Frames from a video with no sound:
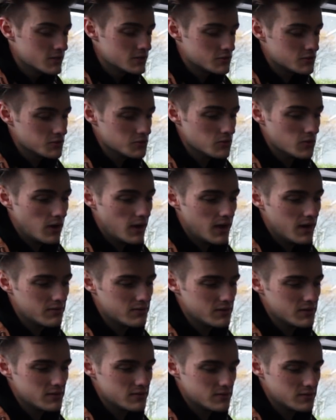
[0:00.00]
to have
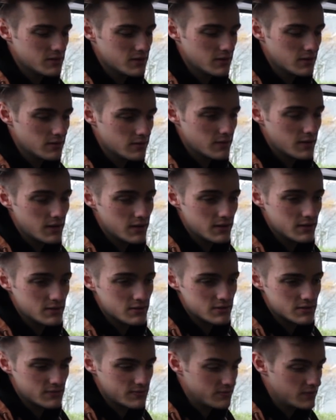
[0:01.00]
anything that
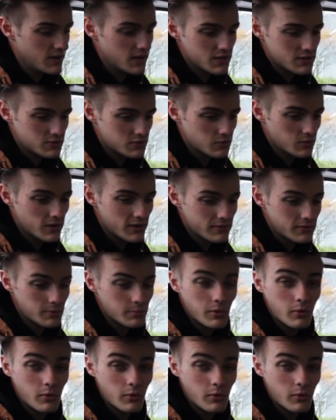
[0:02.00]
is fast or whatever,